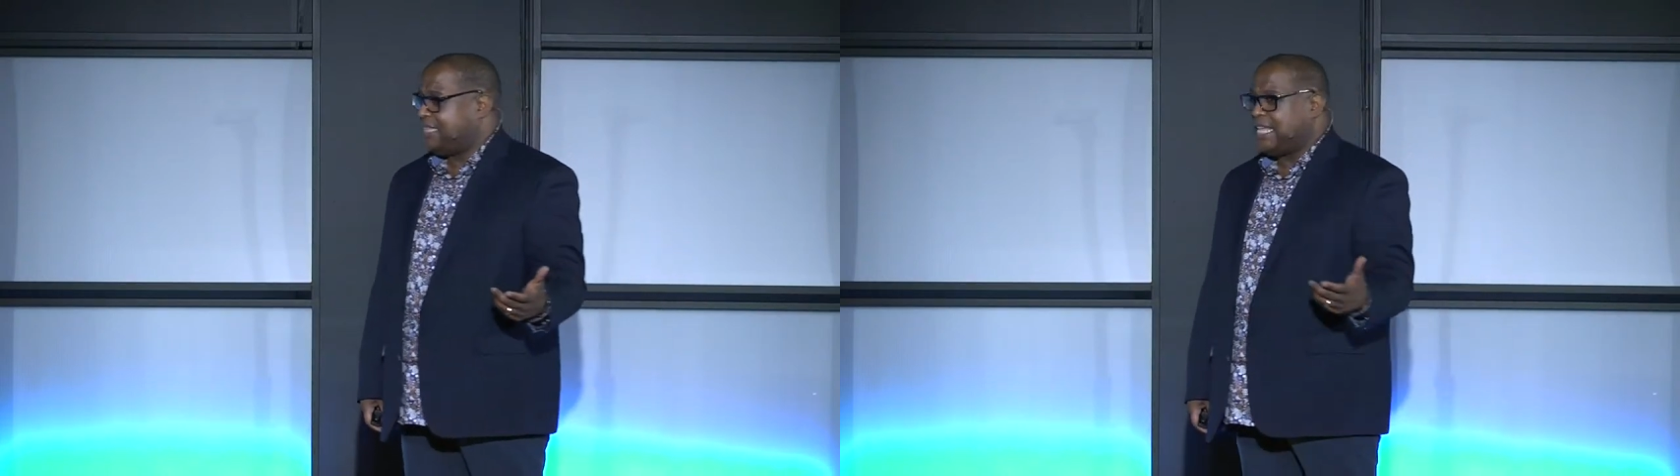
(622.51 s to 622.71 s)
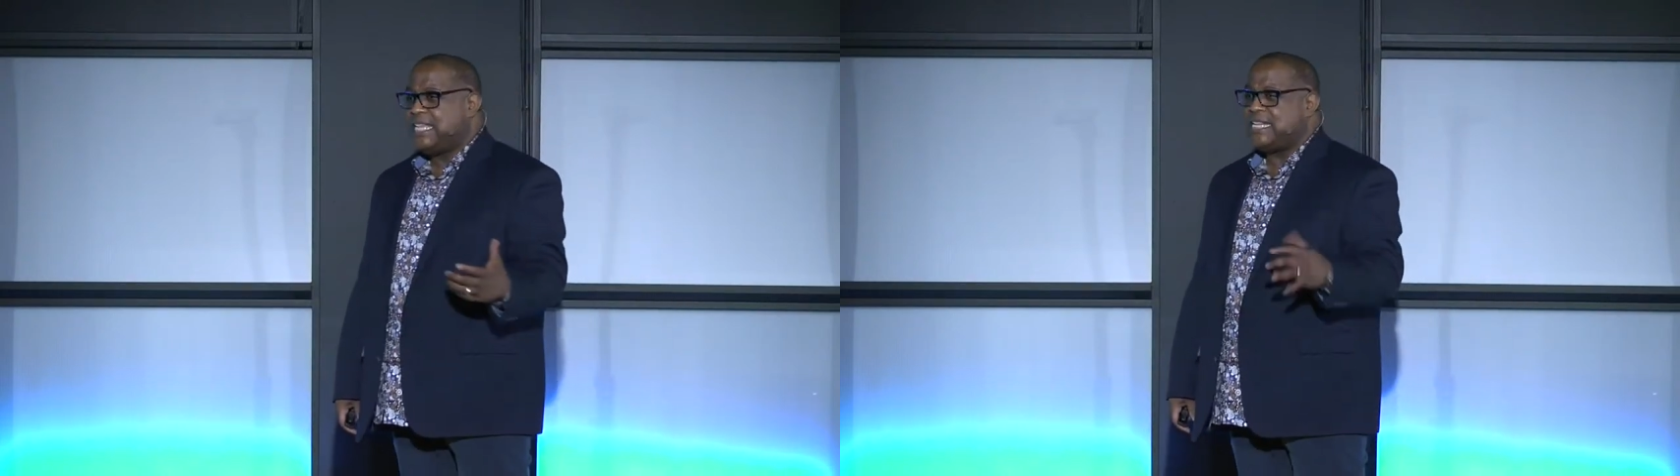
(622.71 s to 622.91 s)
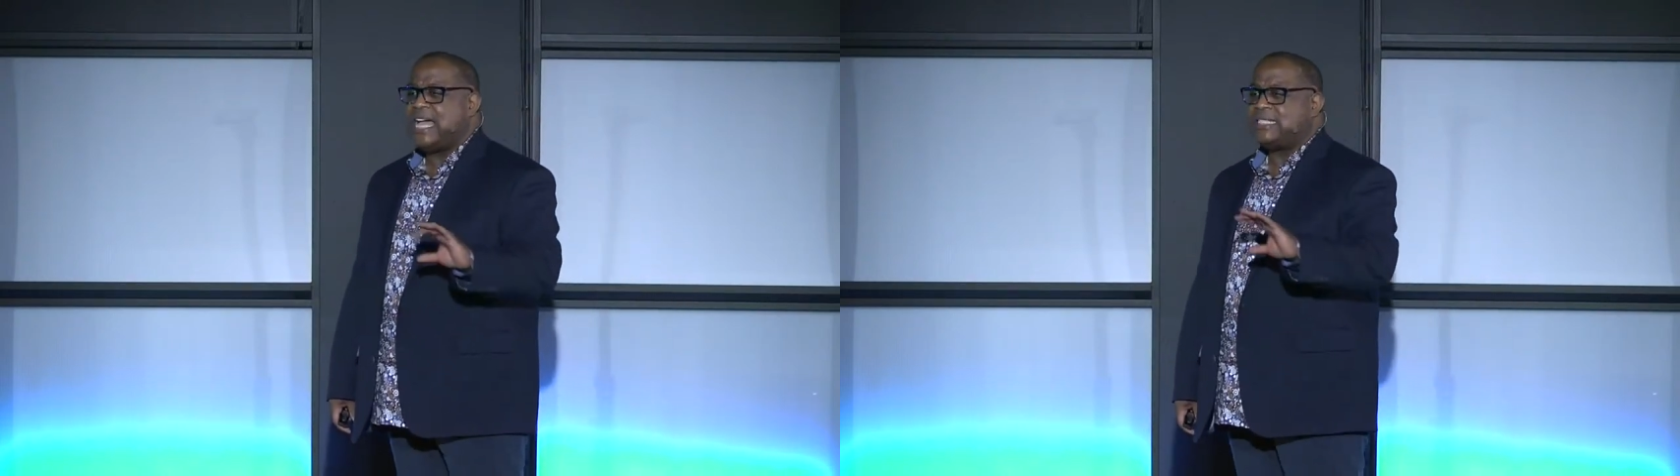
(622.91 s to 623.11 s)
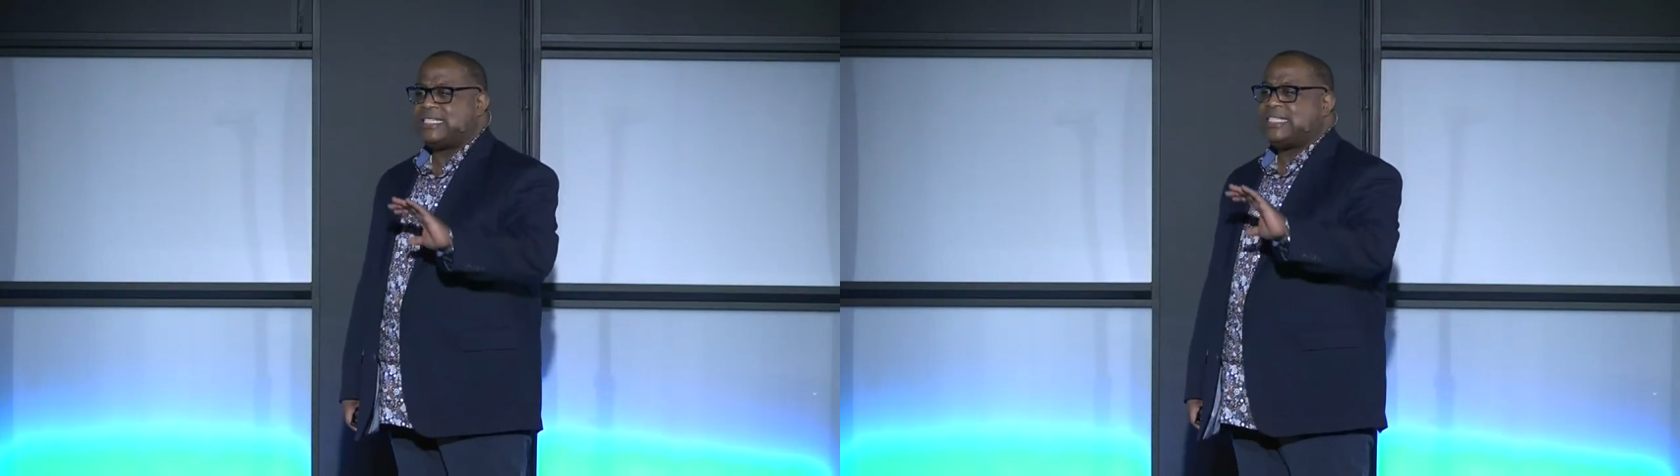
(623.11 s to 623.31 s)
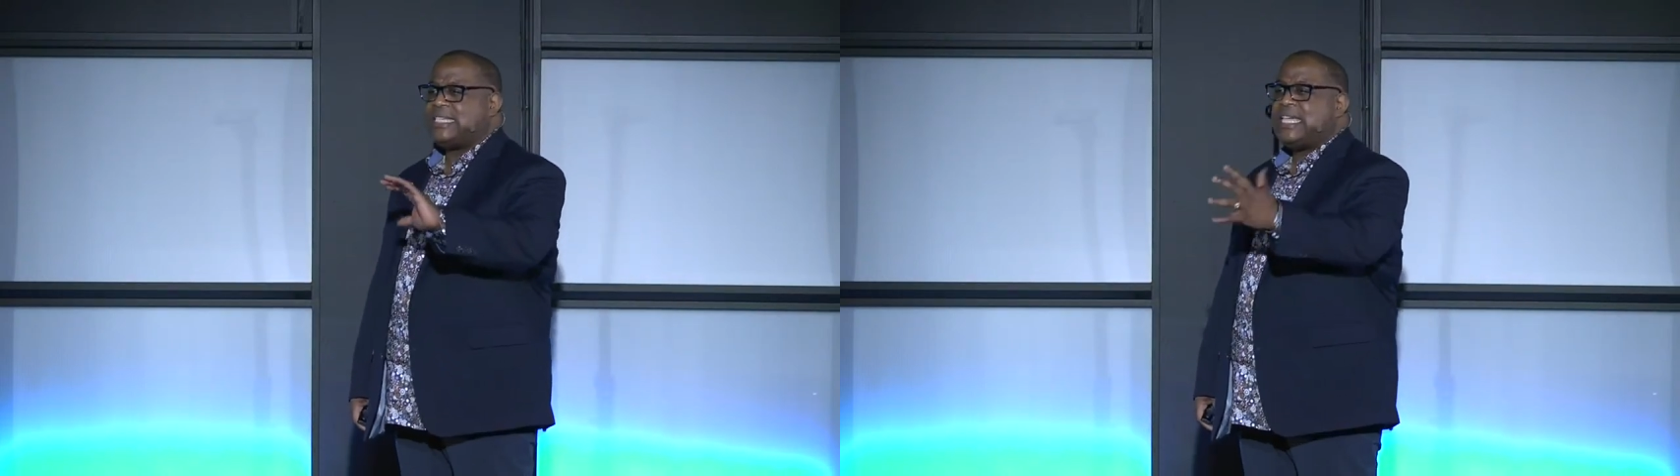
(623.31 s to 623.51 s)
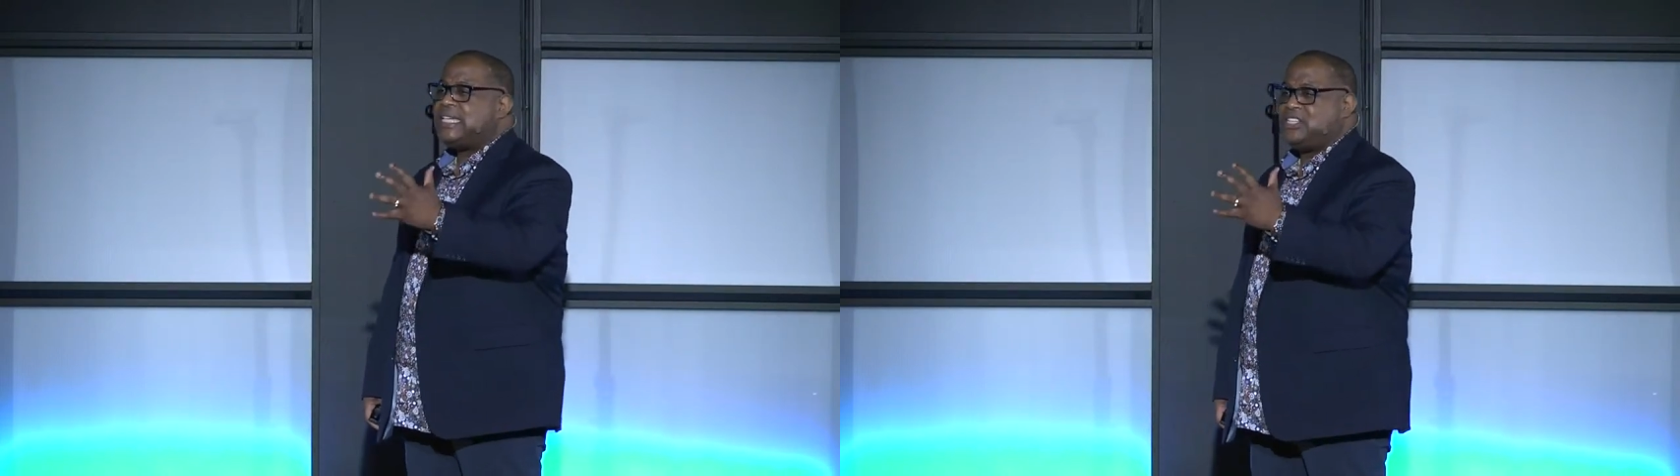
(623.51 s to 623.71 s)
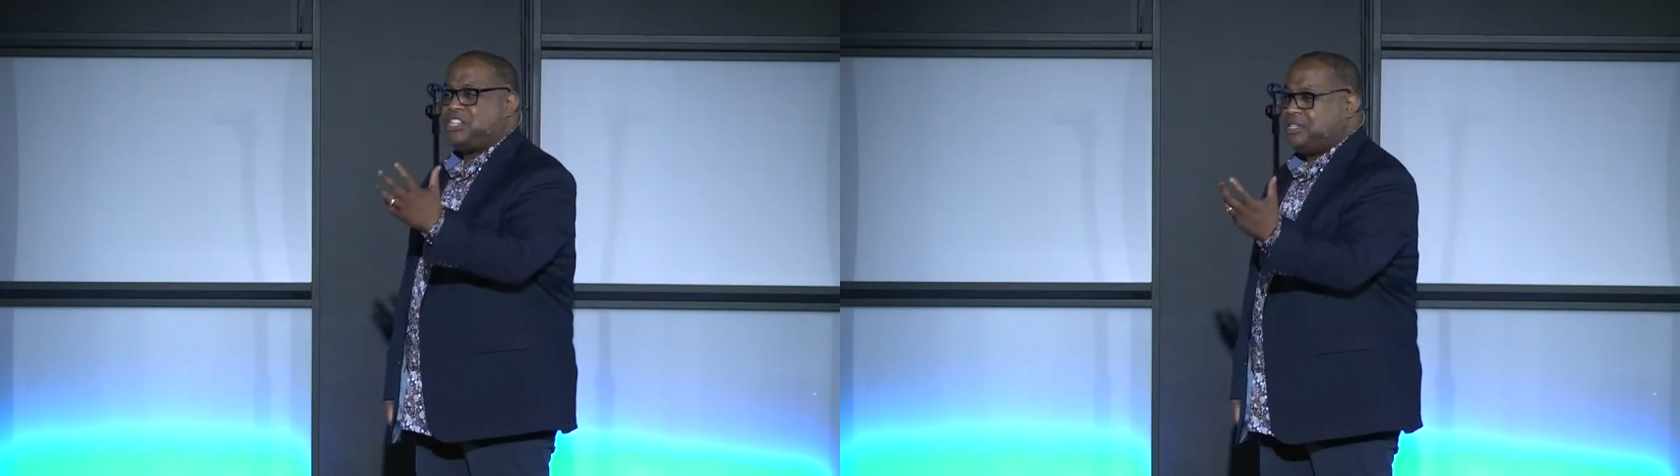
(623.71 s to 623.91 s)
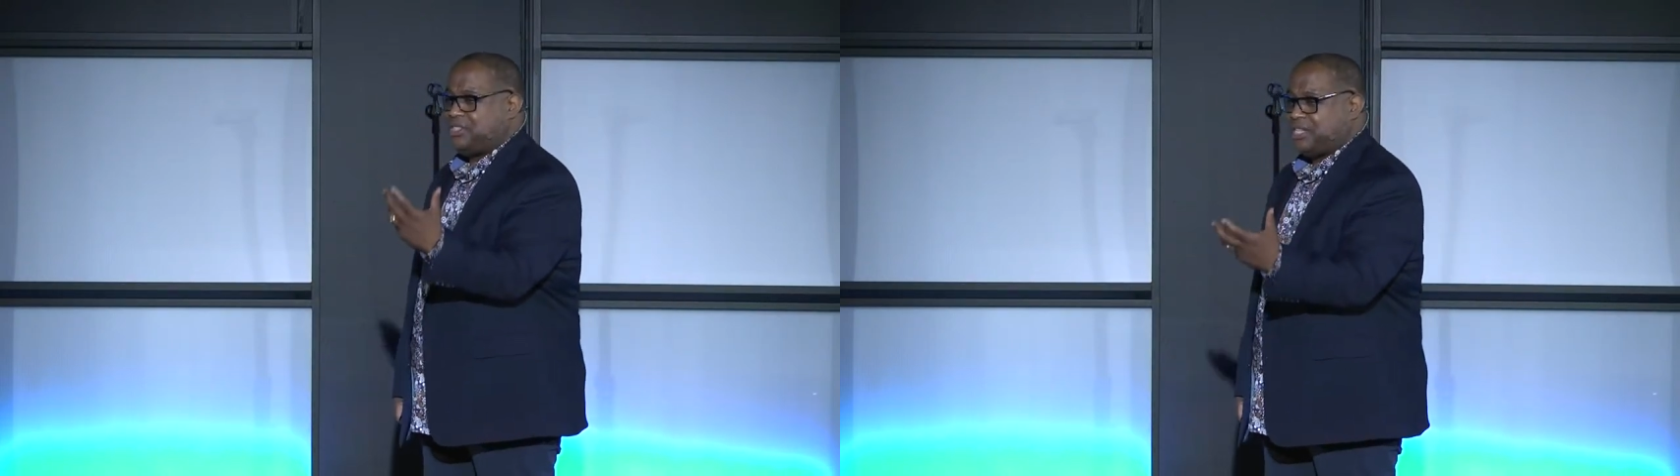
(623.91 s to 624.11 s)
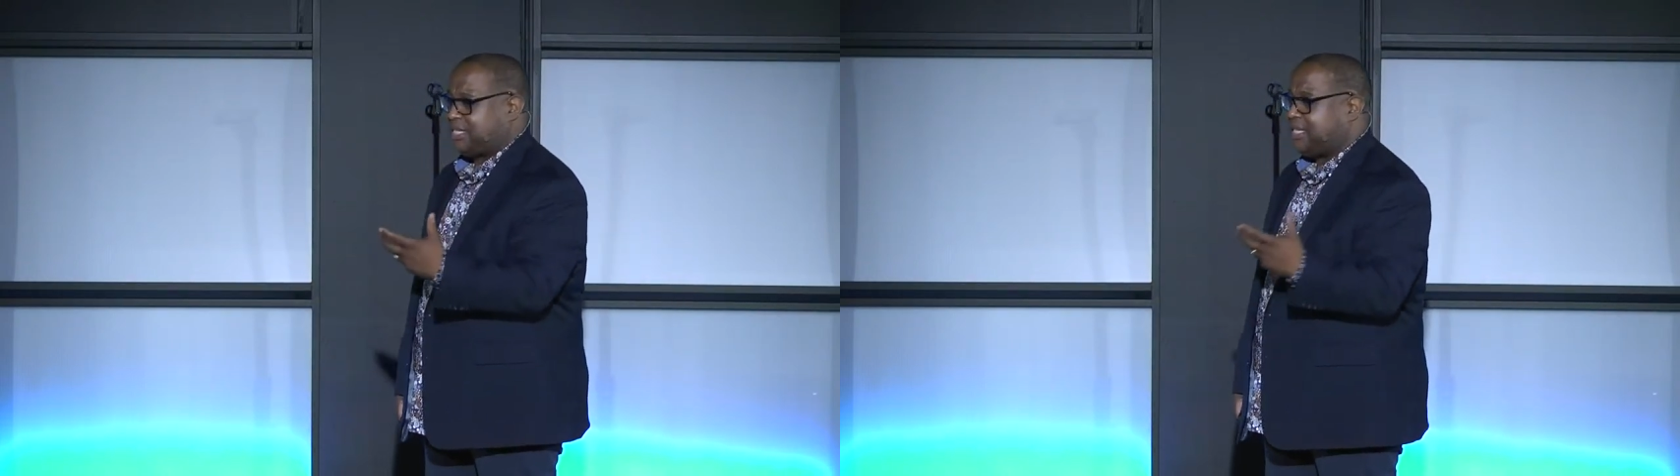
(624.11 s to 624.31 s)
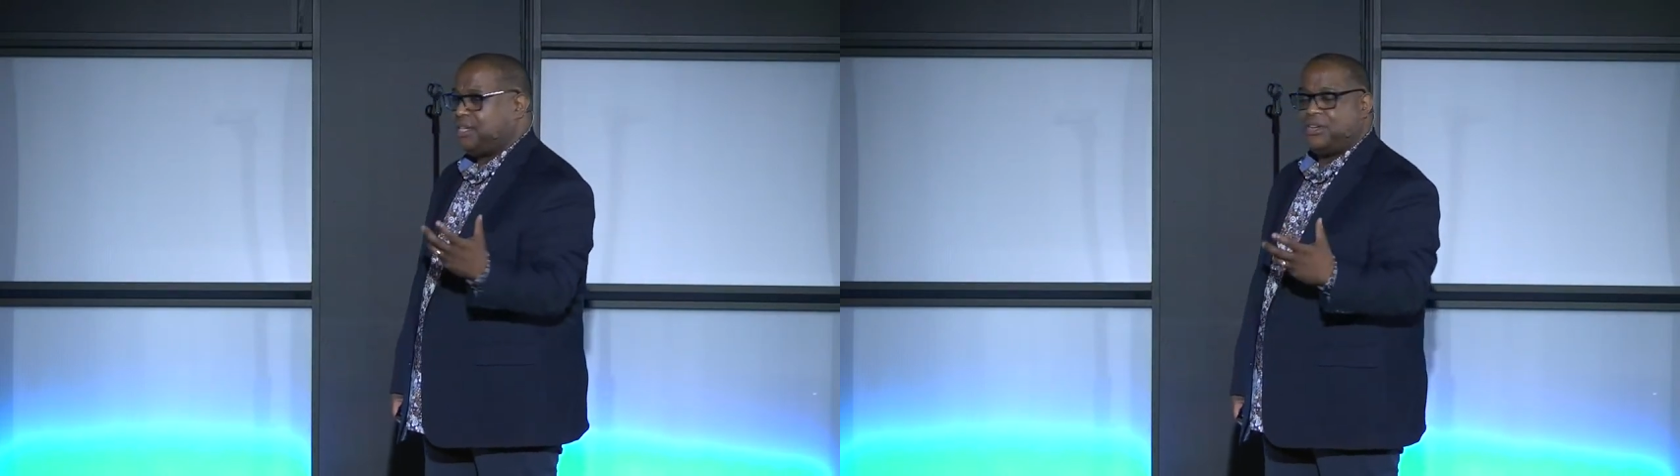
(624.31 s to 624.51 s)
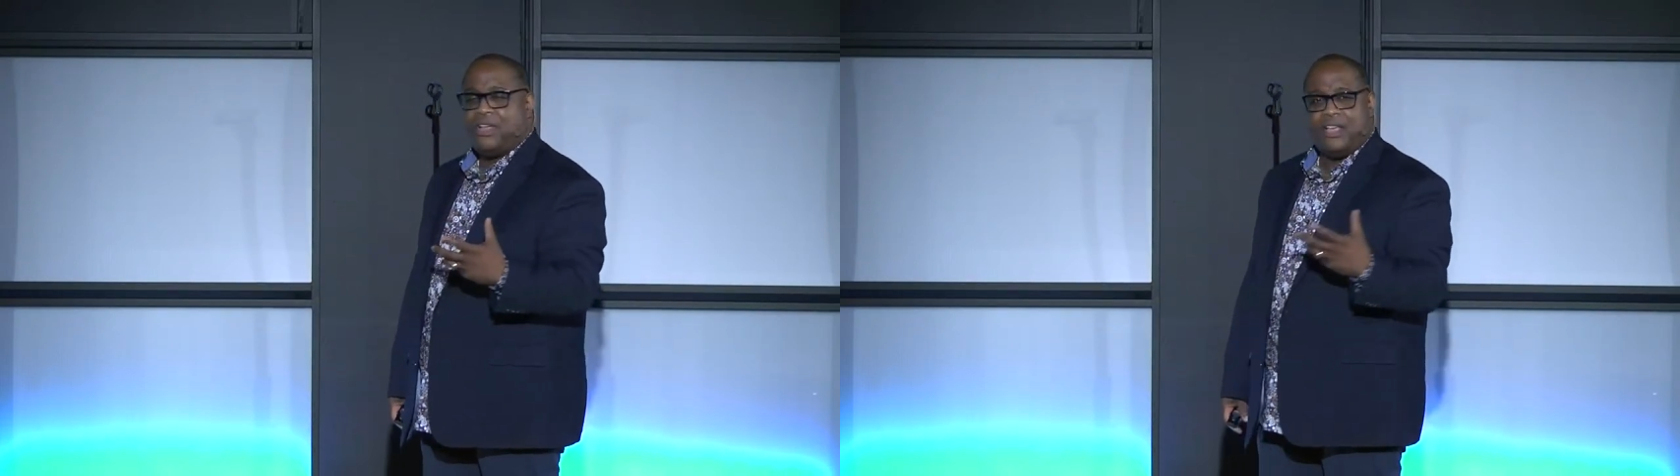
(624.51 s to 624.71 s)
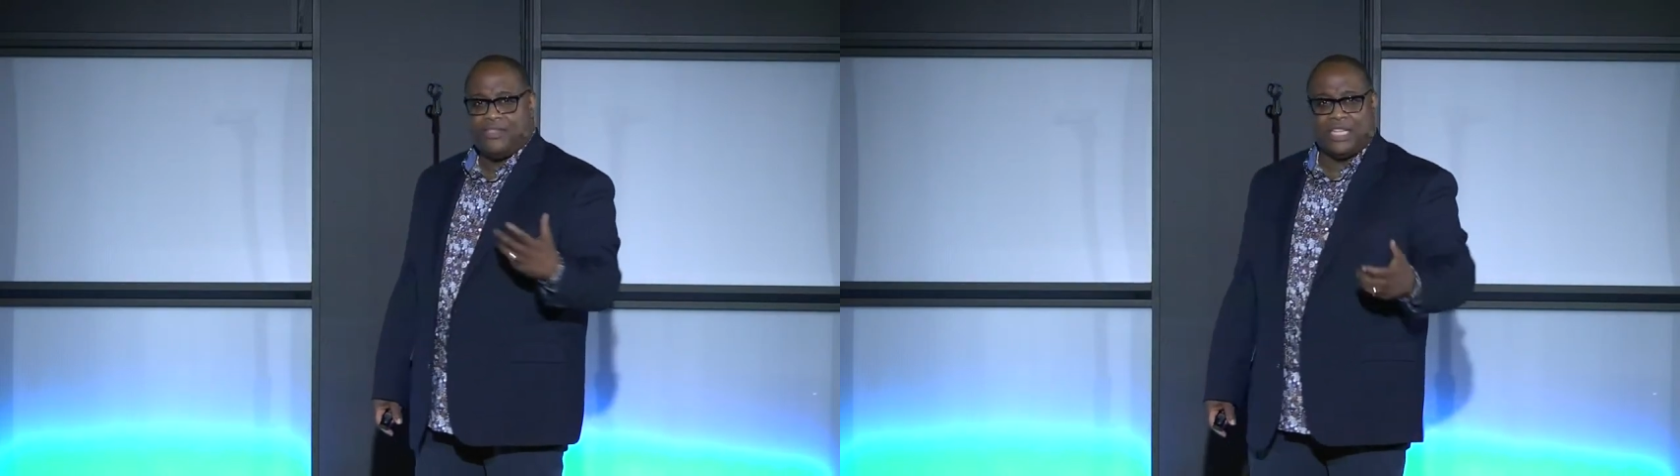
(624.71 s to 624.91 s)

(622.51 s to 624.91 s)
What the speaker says: They did not see Jesus heal